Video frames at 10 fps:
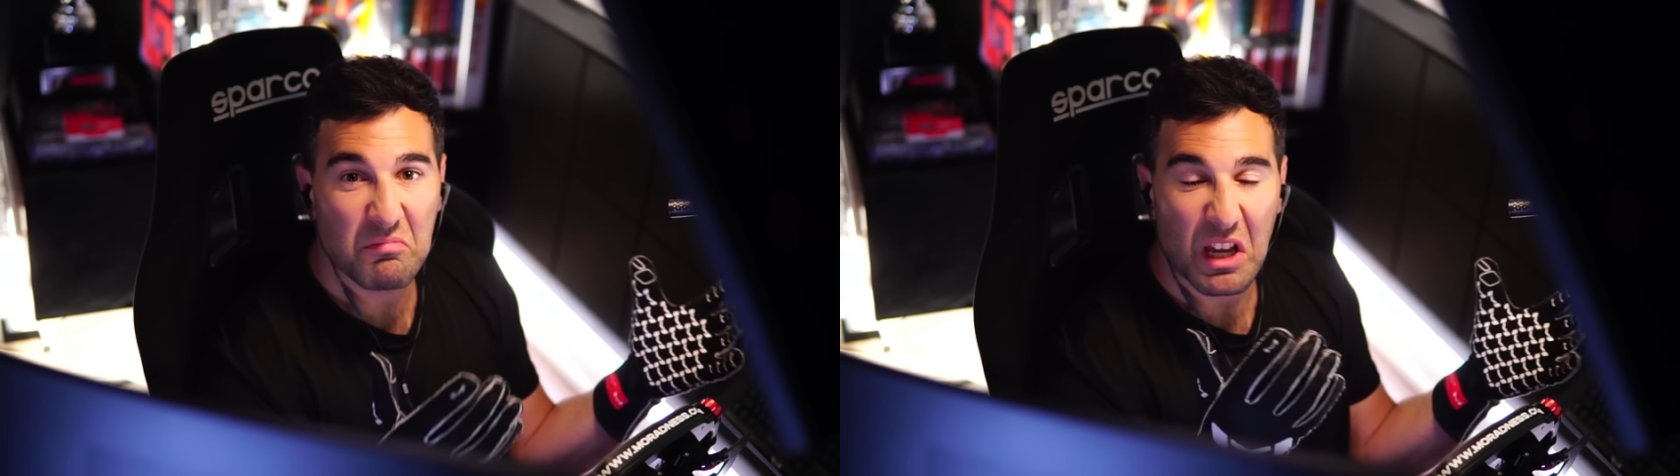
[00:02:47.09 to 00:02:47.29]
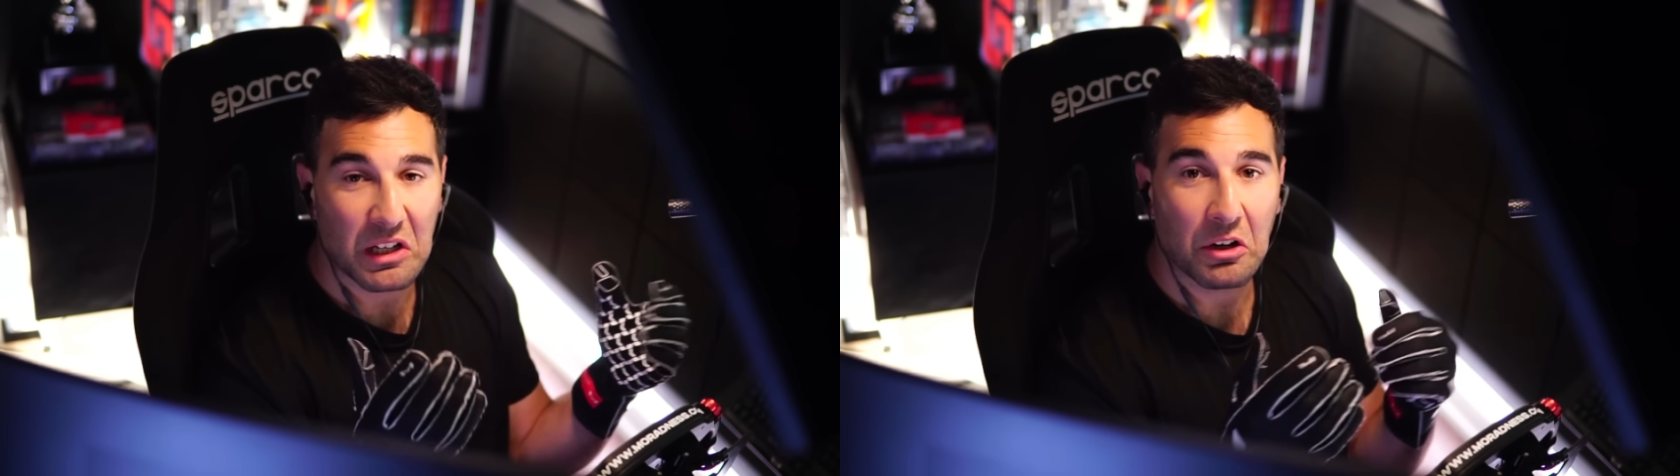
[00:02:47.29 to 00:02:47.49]

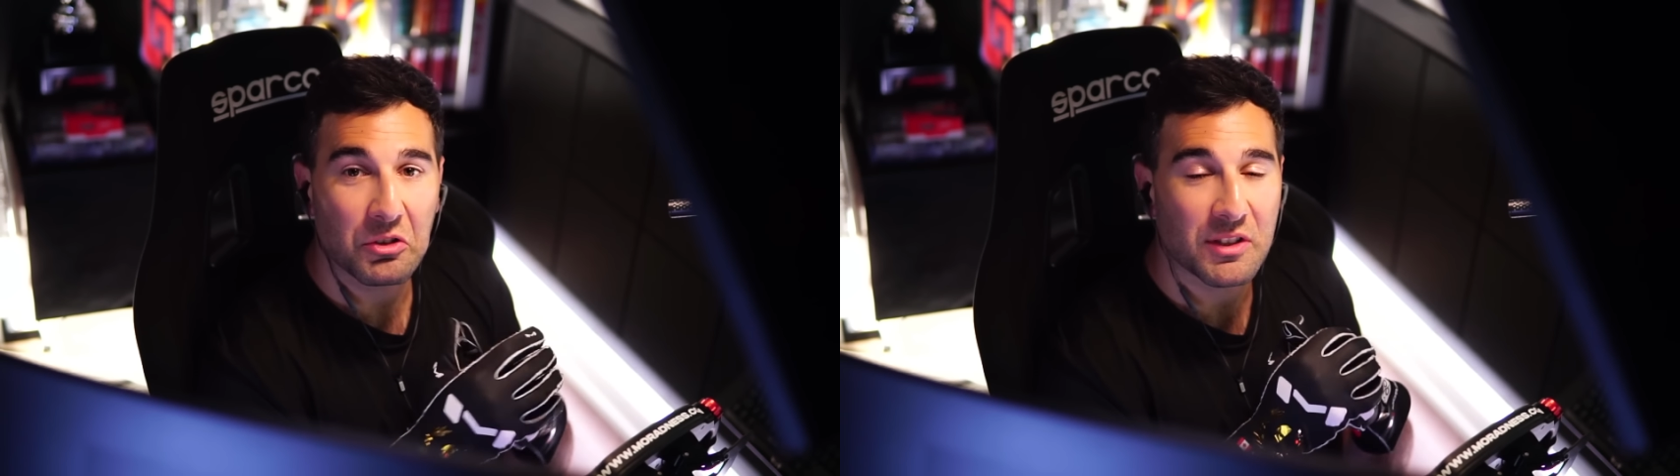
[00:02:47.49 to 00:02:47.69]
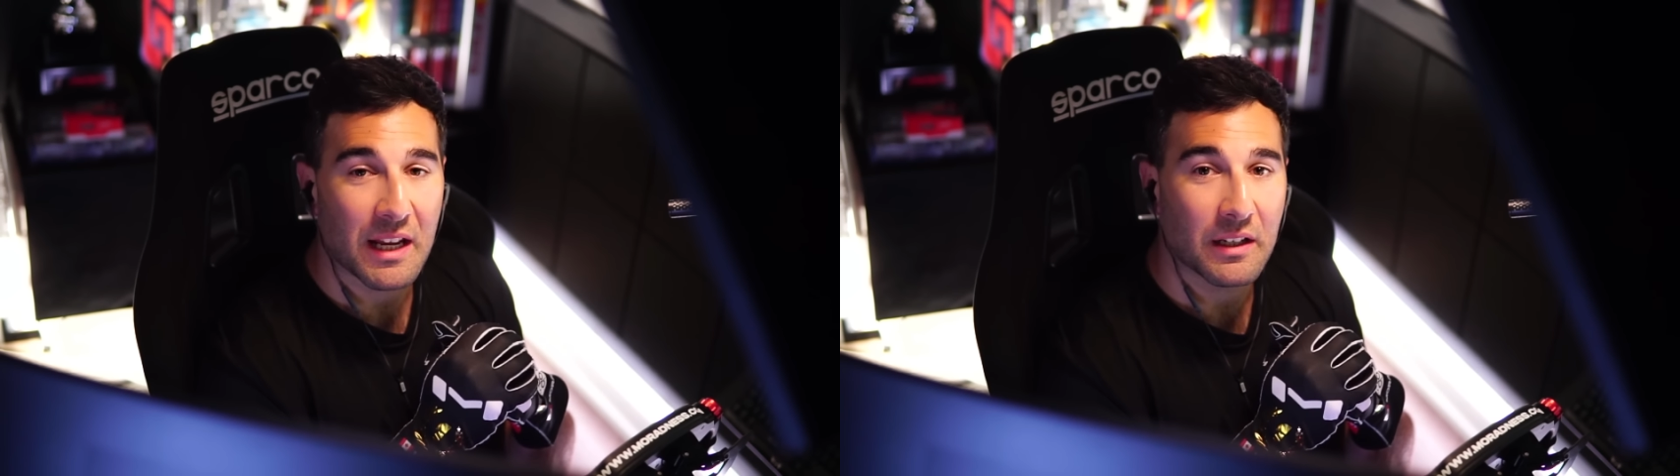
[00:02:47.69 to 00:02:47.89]
get an
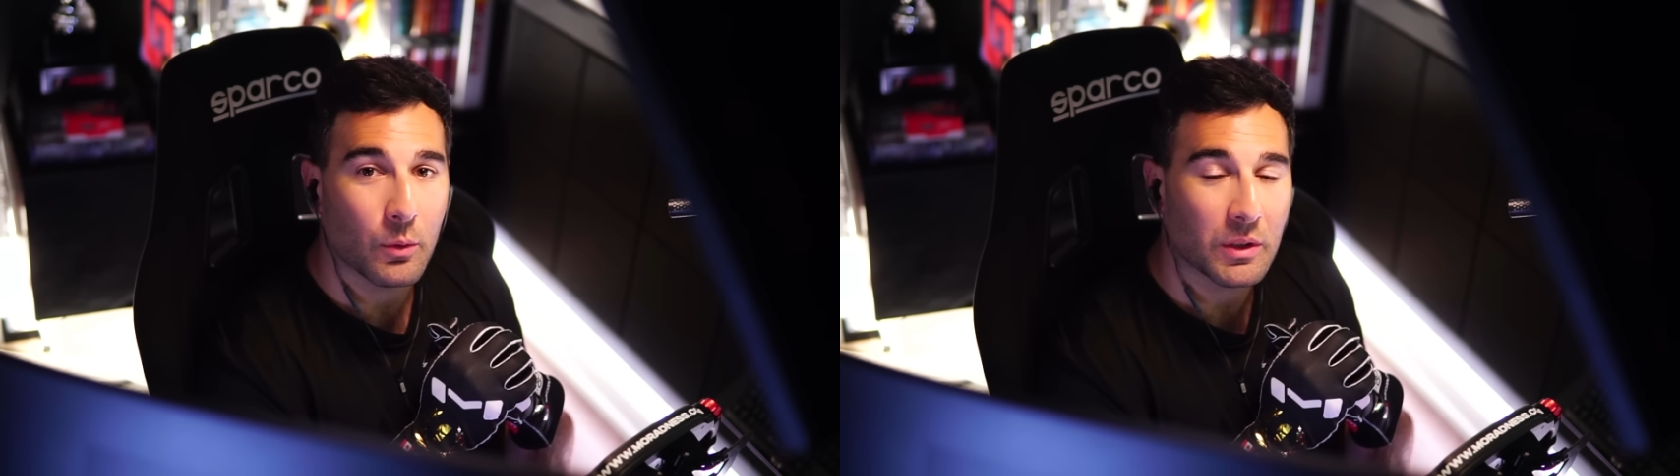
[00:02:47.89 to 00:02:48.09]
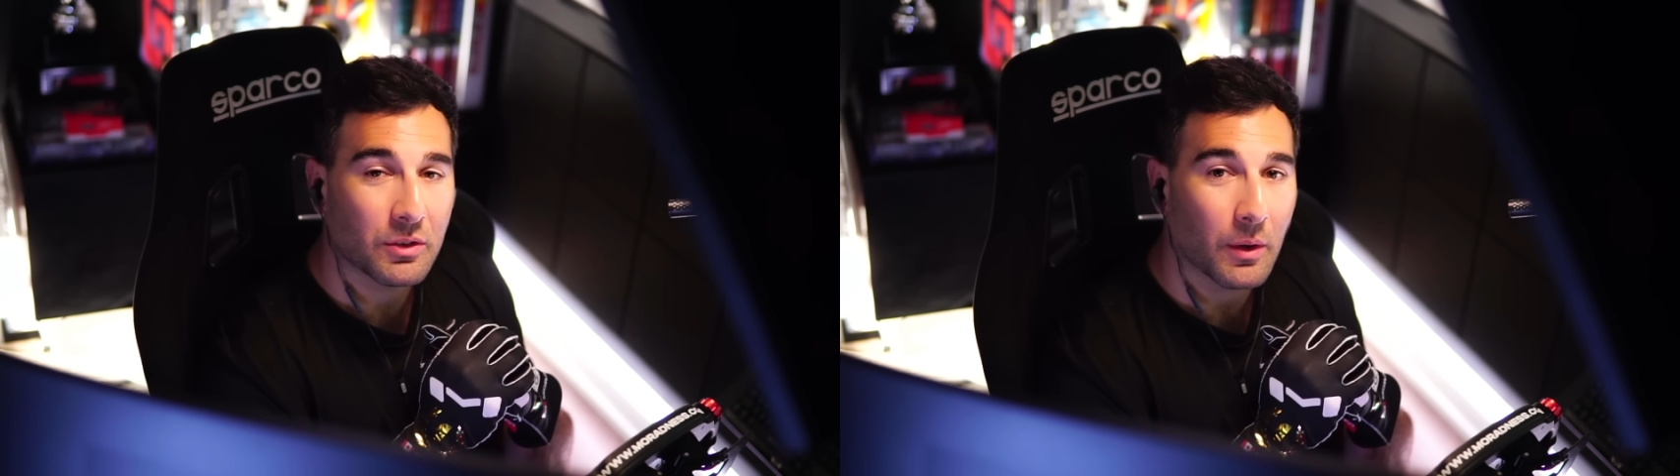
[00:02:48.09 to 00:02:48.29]
understanding of
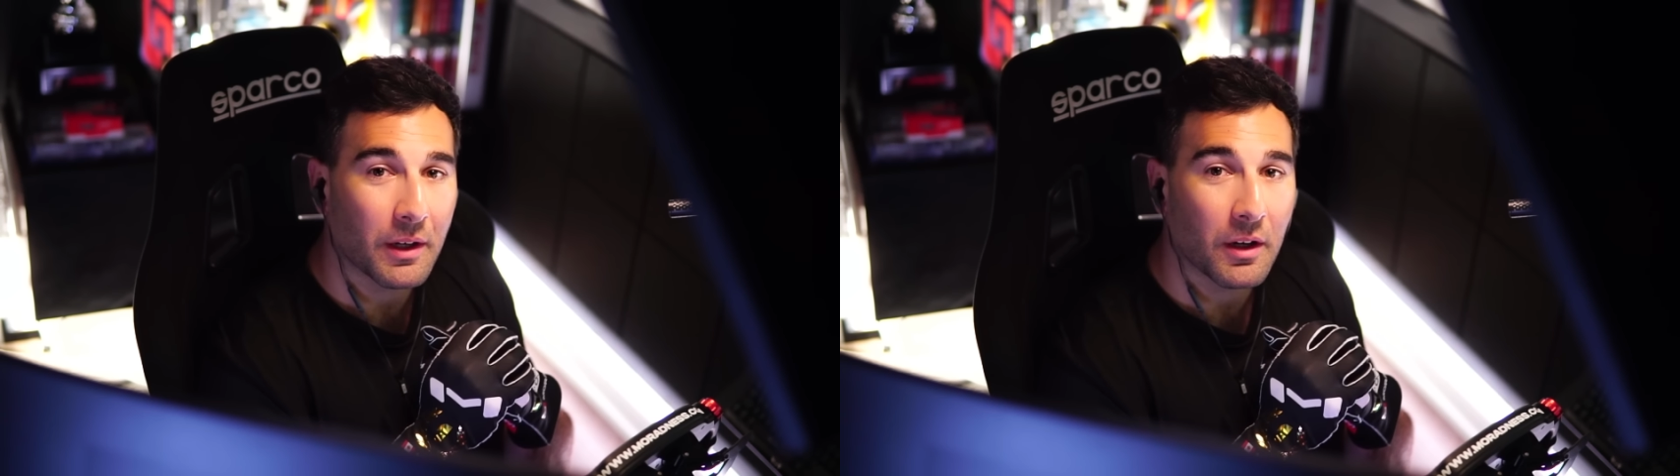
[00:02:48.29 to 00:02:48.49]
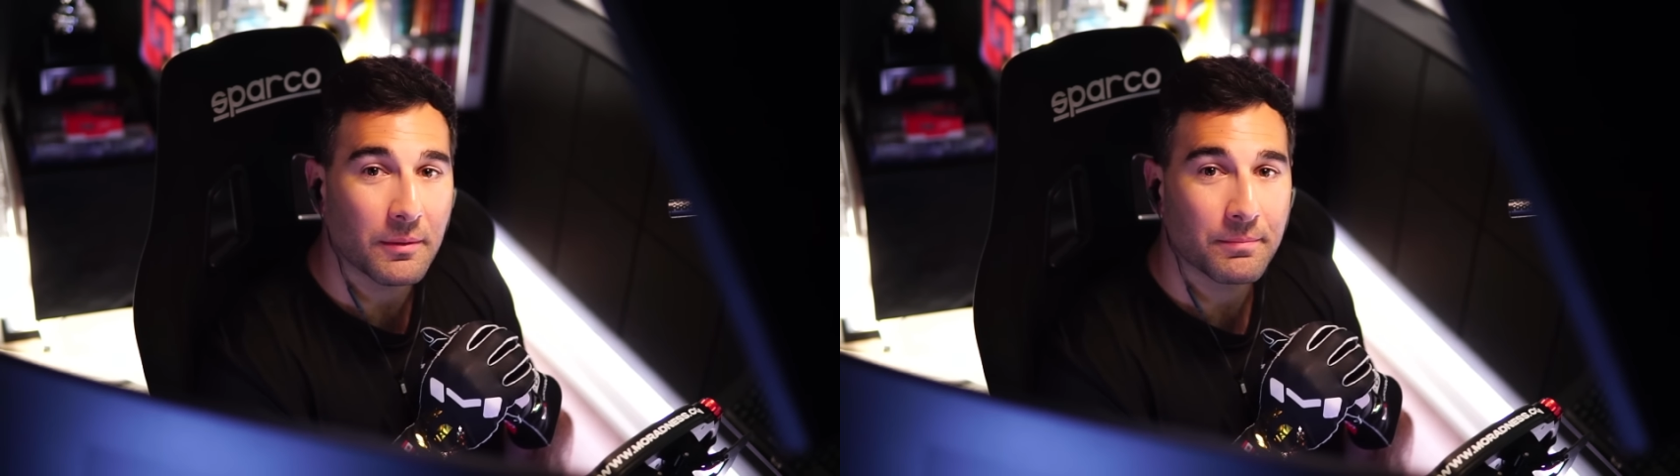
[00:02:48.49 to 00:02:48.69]
what's going
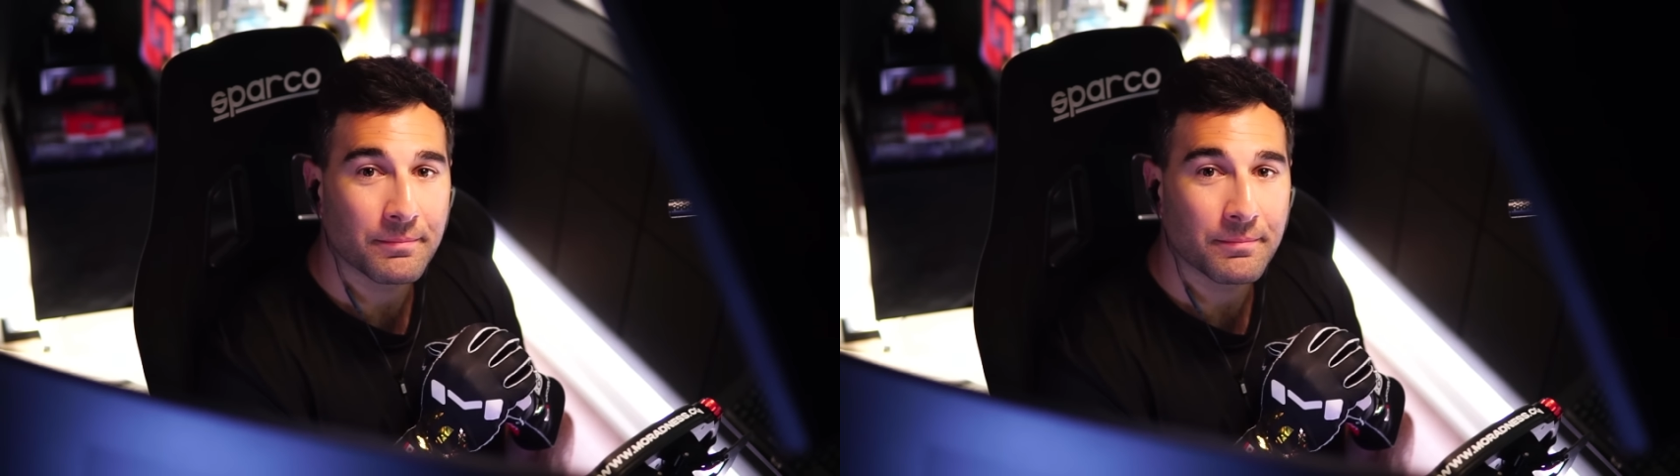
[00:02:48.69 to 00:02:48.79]
on.